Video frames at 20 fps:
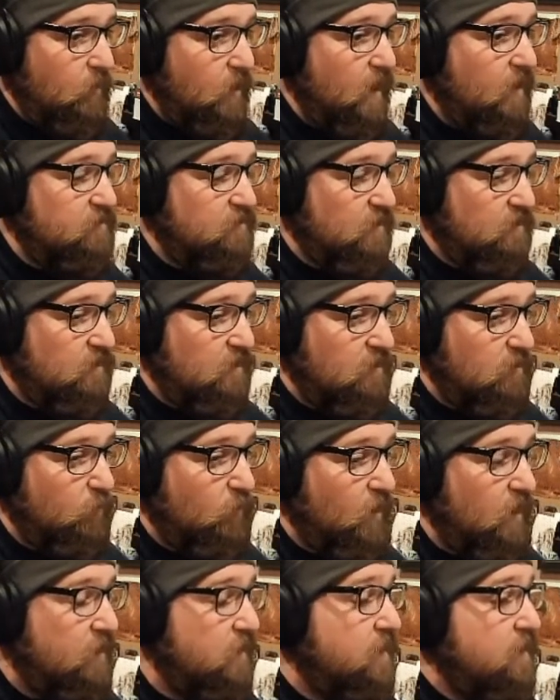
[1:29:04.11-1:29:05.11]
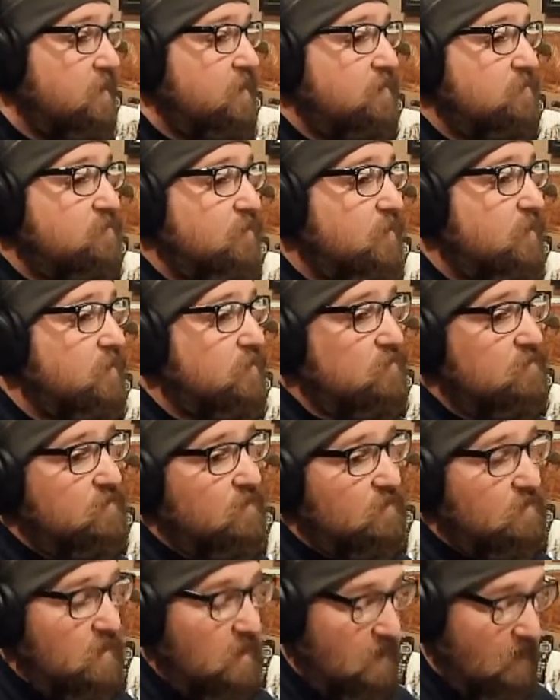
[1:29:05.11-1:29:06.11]
to hijack the other plane. So here's the
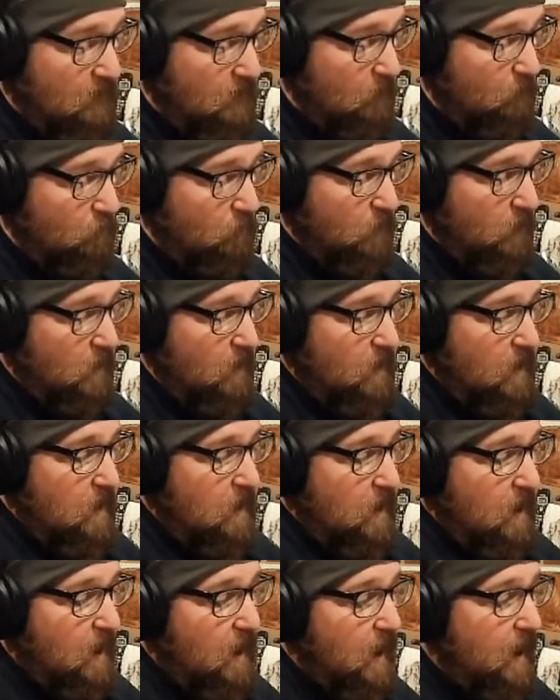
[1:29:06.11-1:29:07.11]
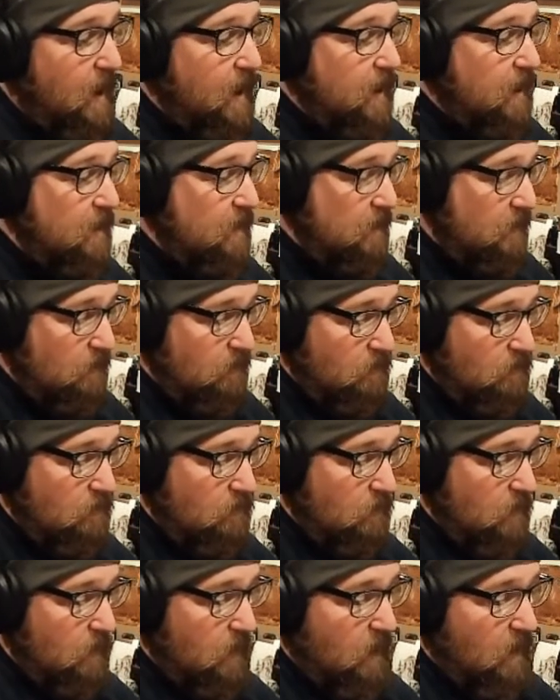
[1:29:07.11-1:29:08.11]
thing. I
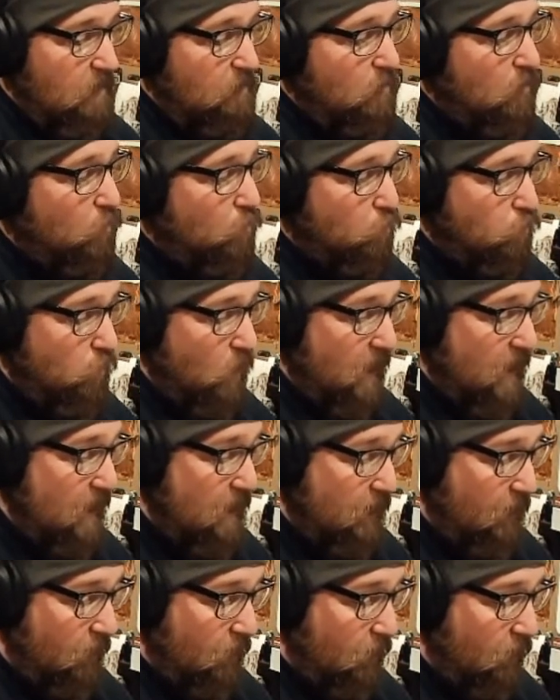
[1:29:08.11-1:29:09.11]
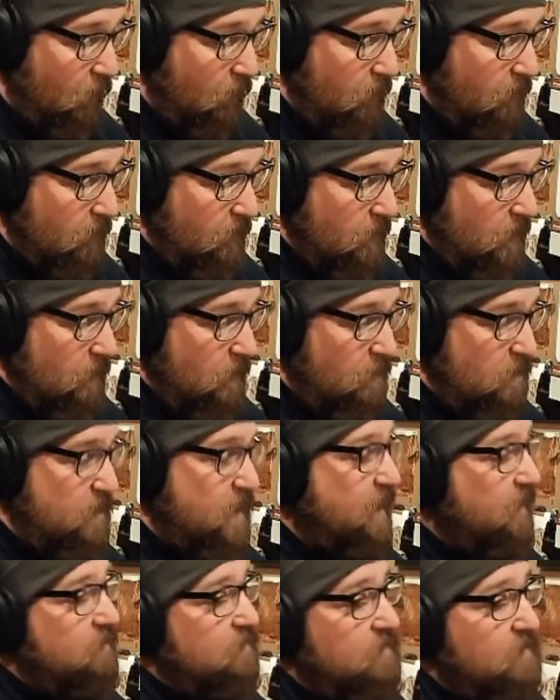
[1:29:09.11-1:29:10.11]
am aware
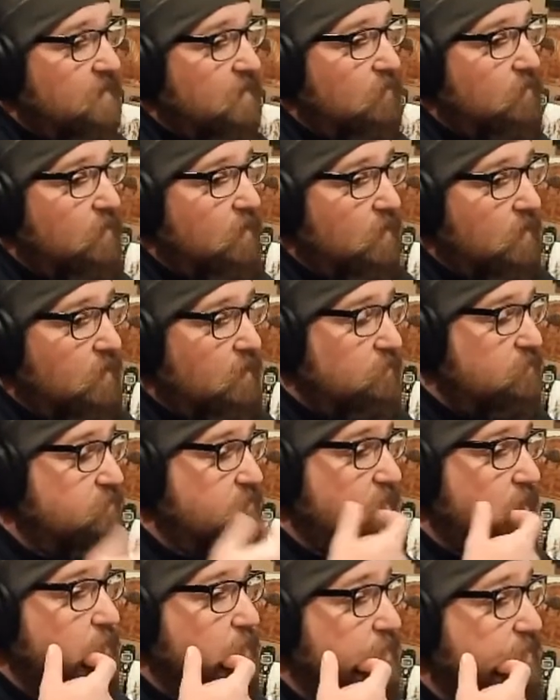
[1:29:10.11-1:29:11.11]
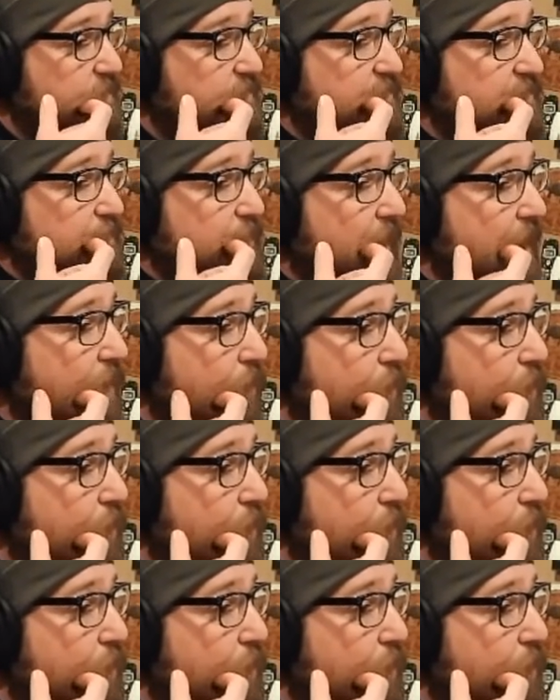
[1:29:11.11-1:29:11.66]
that there are some, because this is back